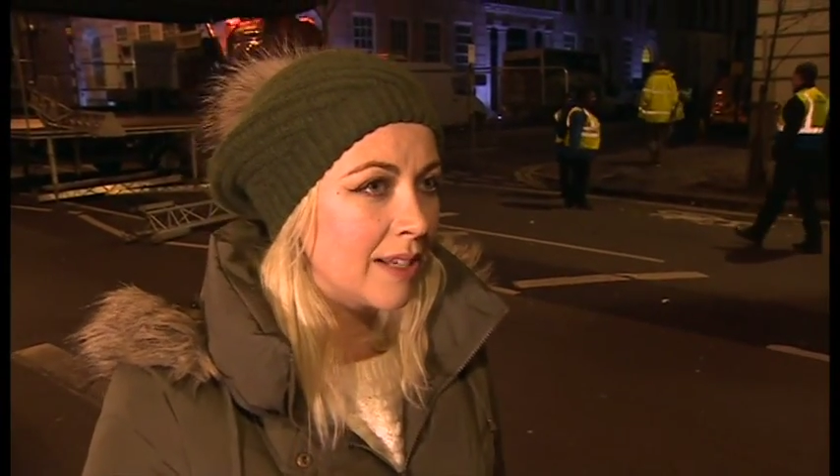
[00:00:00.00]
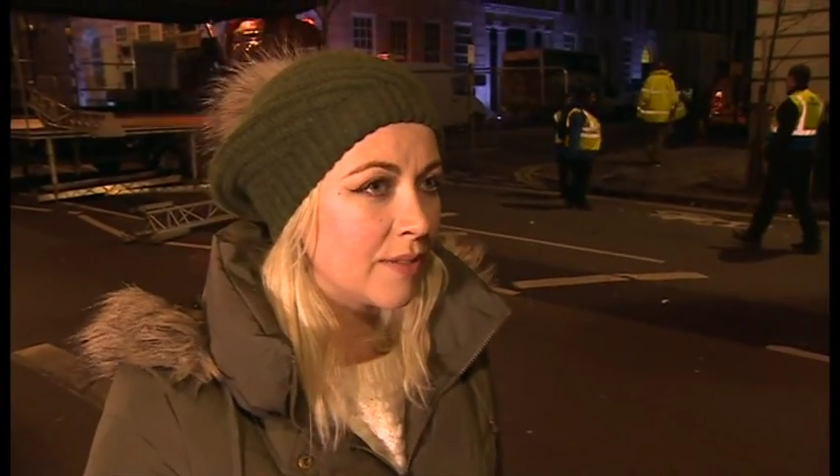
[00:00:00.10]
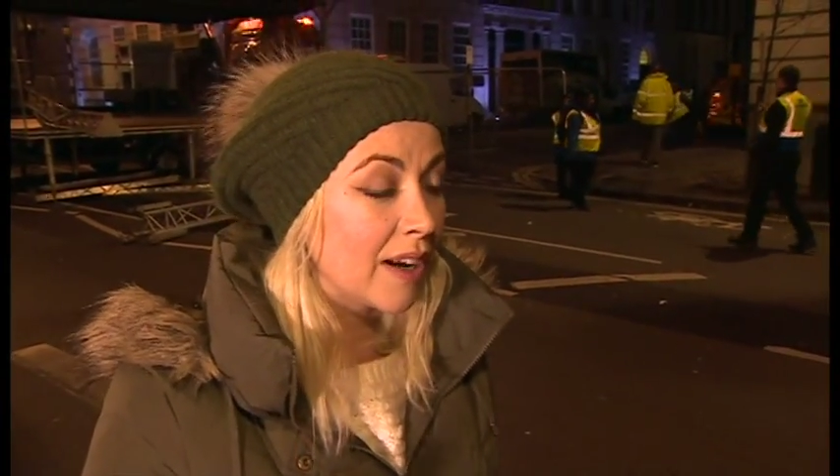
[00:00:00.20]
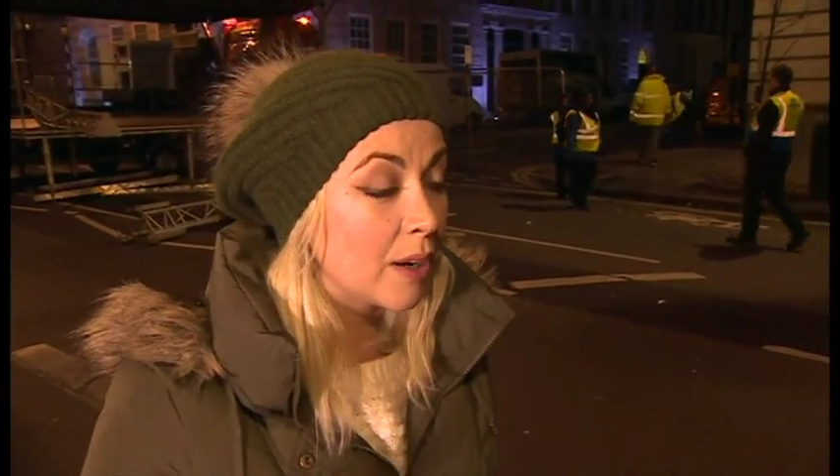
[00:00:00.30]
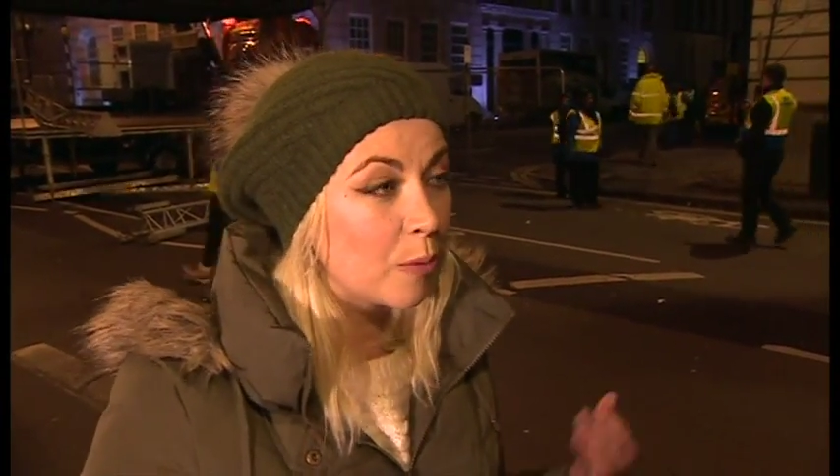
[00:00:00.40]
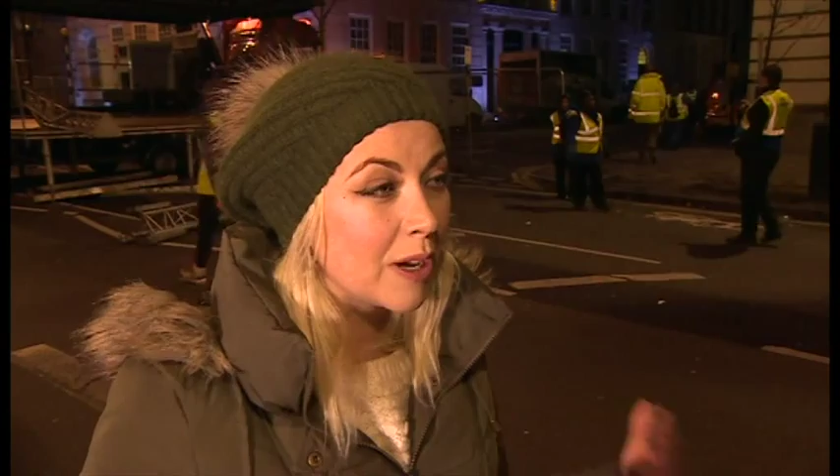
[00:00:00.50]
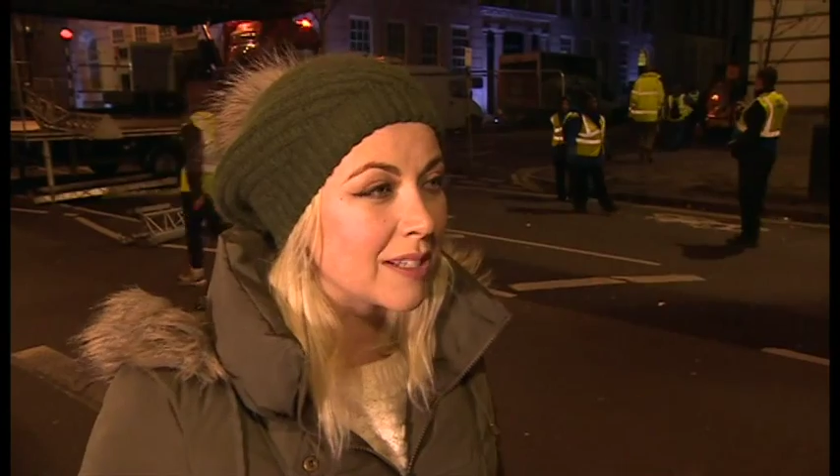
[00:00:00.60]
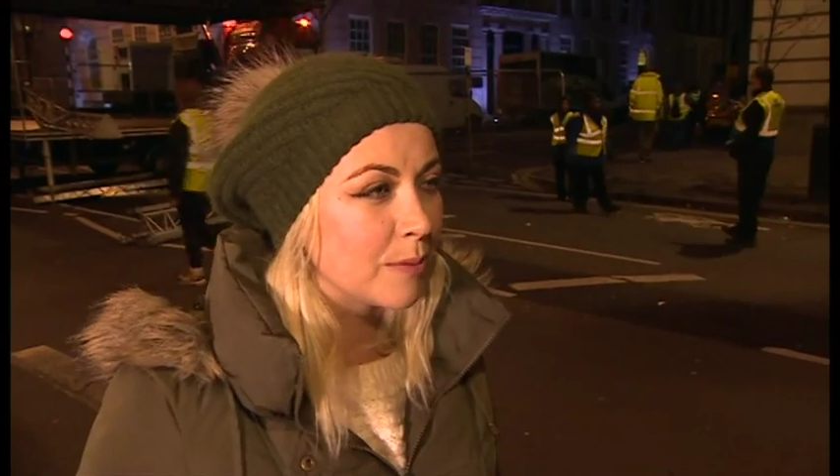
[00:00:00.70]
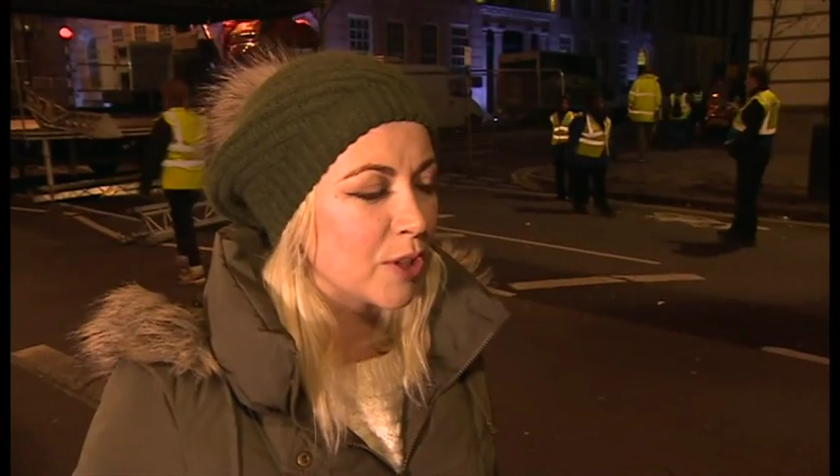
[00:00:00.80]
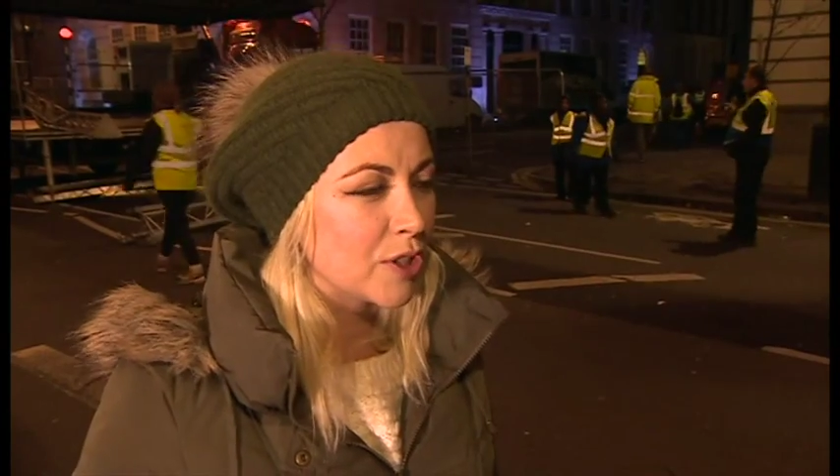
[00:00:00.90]
finding
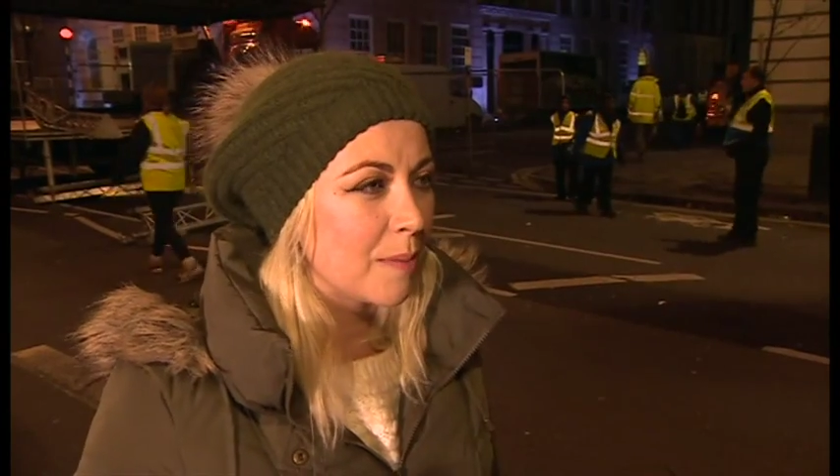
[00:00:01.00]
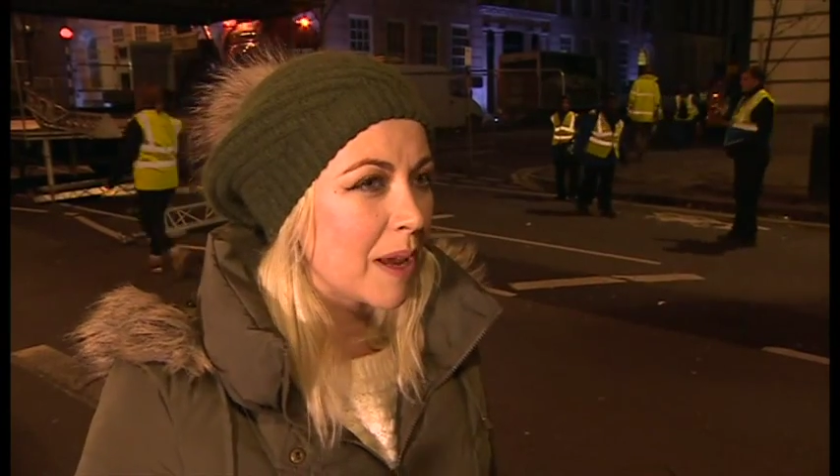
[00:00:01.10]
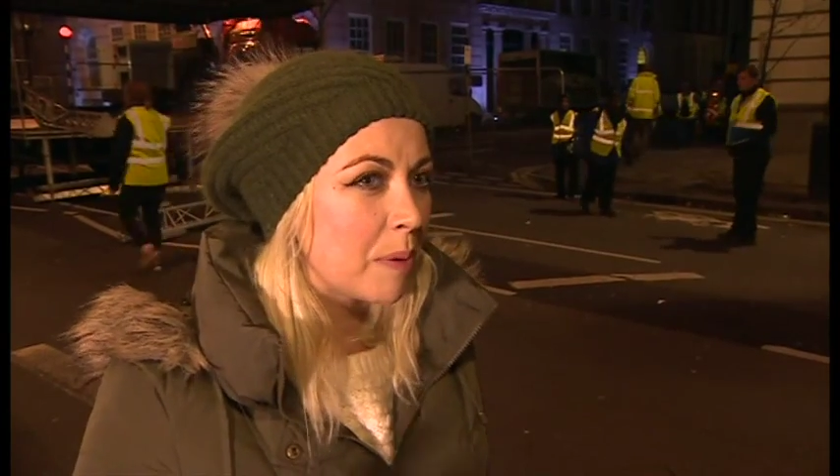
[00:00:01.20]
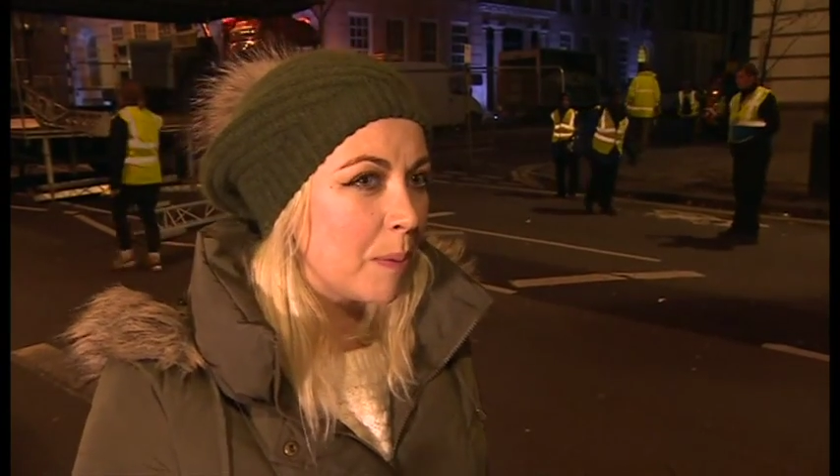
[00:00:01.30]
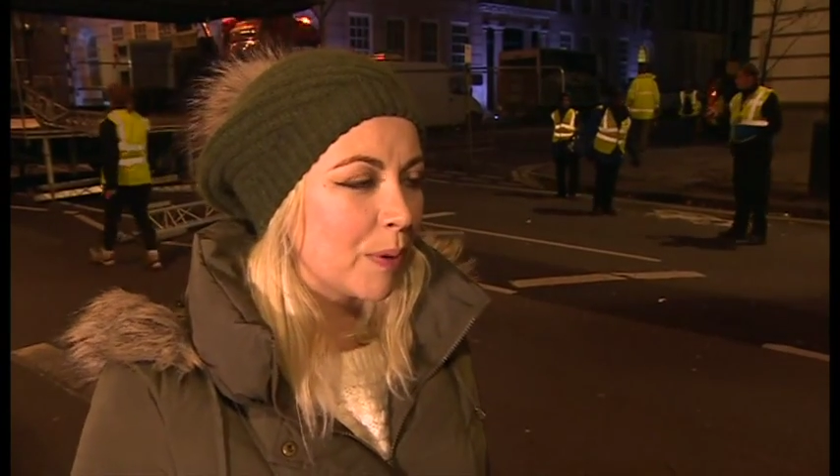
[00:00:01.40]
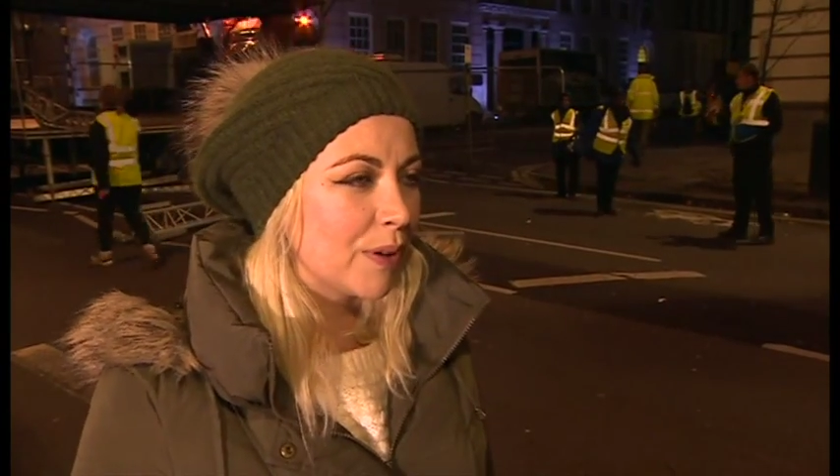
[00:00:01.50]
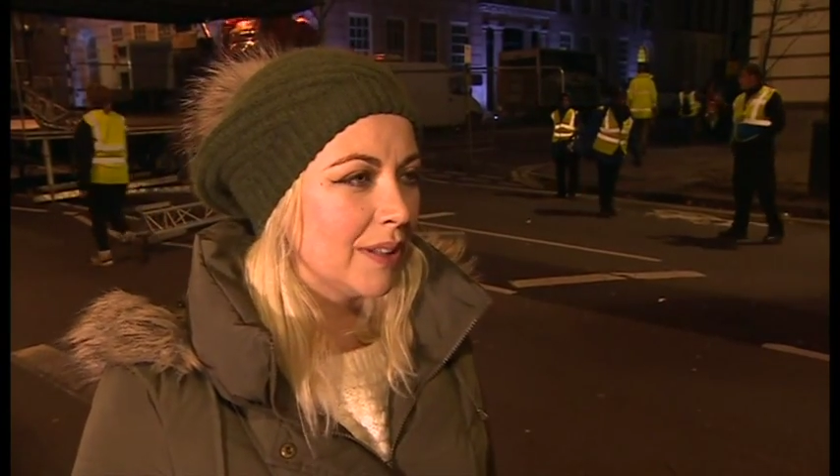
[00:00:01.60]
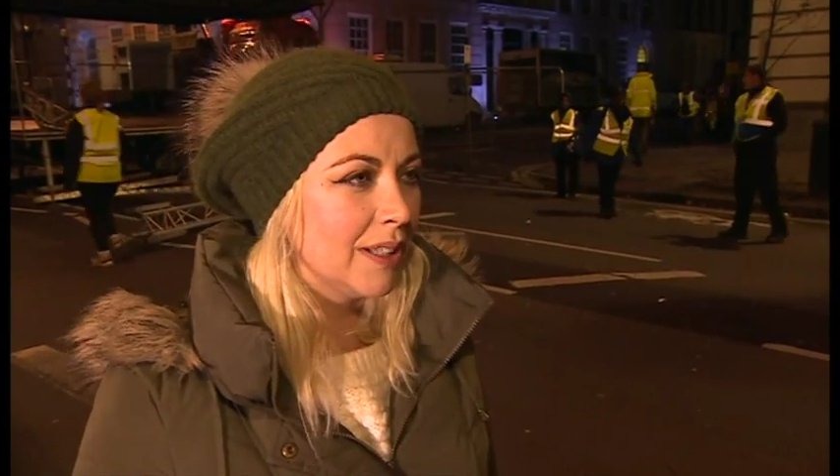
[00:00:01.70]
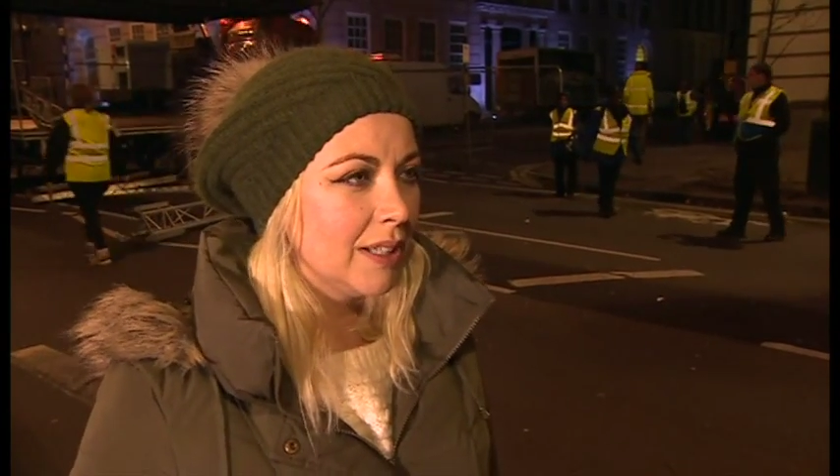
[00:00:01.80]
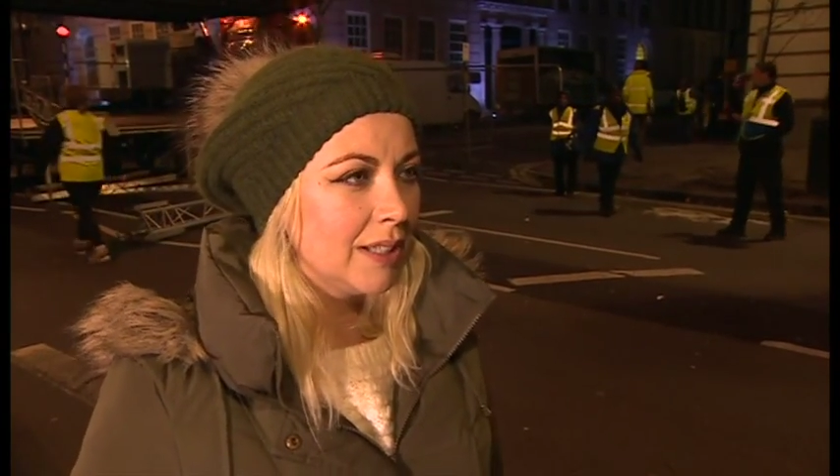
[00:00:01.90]
ways in which to make people